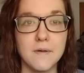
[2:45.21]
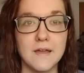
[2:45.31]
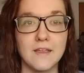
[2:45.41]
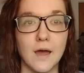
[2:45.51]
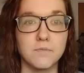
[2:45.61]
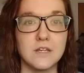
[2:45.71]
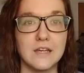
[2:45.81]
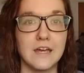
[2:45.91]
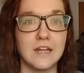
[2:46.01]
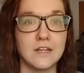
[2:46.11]
and kept it
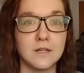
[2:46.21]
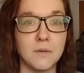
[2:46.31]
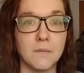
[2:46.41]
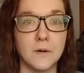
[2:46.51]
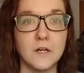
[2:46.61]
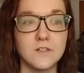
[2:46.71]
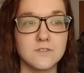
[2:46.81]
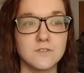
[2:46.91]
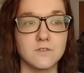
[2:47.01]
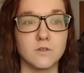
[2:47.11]
hidden in my
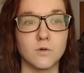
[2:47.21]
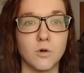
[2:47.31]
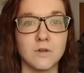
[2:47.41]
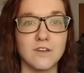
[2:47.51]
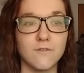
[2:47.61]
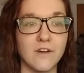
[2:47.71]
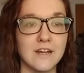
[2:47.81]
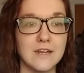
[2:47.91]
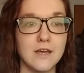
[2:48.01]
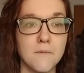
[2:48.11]
purse so no one could
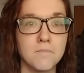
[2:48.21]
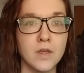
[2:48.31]
find it,